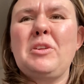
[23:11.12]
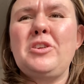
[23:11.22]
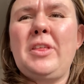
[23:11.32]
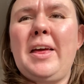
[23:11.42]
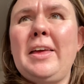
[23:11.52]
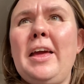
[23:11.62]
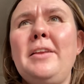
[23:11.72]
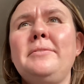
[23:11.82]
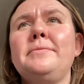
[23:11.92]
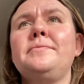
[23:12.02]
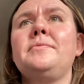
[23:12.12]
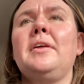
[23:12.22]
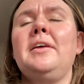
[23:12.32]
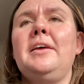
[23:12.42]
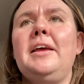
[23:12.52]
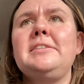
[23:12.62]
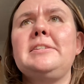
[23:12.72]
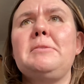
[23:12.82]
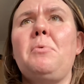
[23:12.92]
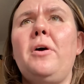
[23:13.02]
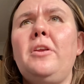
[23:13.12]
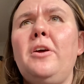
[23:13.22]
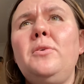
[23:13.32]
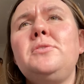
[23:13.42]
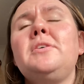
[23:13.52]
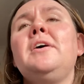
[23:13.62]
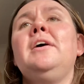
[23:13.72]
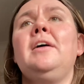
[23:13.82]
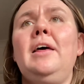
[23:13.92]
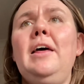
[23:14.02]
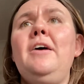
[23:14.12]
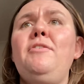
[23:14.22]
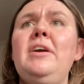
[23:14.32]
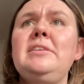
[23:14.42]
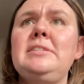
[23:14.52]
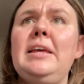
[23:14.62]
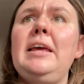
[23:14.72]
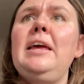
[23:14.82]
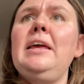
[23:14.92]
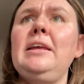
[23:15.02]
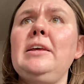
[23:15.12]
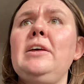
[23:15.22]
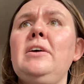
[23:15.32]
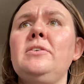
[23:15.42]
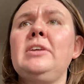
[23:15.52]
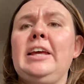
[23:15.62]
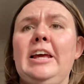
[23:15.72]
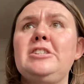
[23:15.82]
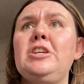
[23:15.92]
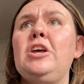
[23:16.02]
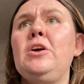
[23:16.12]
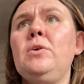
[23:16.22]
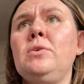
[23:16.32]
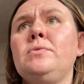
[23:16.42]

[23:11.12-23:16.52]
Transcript: Again, here's the sopranos. Every single, here's you.